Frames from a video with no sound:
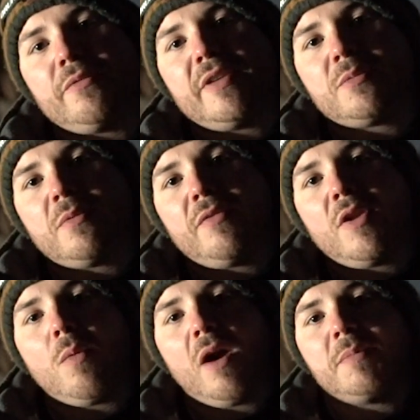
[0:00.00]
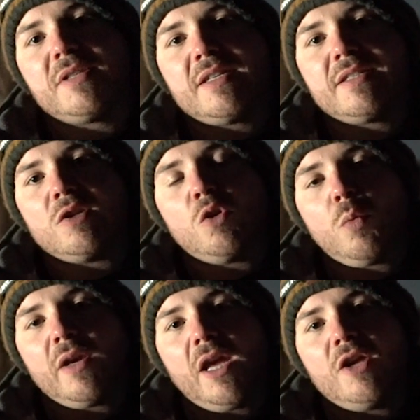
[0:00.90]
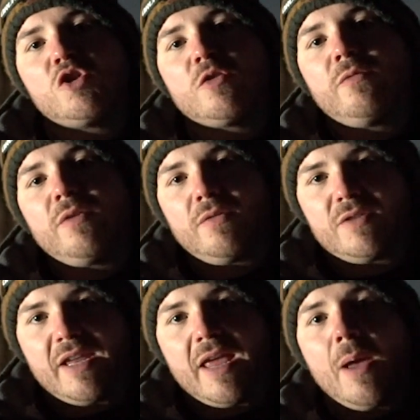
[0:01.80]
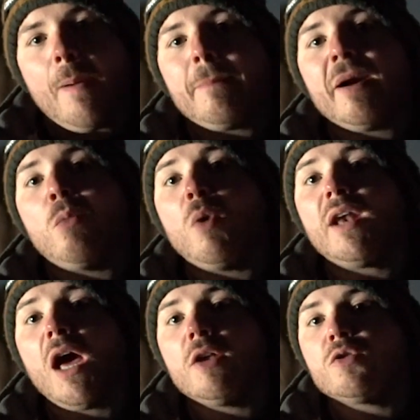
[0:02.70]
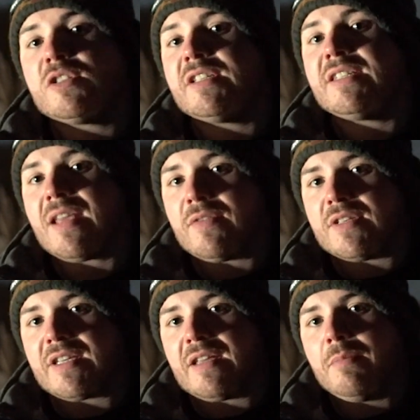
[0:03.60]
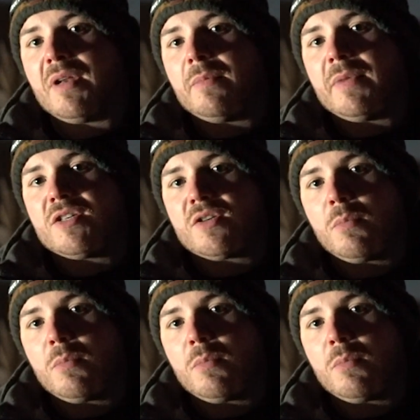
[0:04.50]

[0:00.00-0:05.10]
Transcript: of this review, I'm testing the 150 by 170mm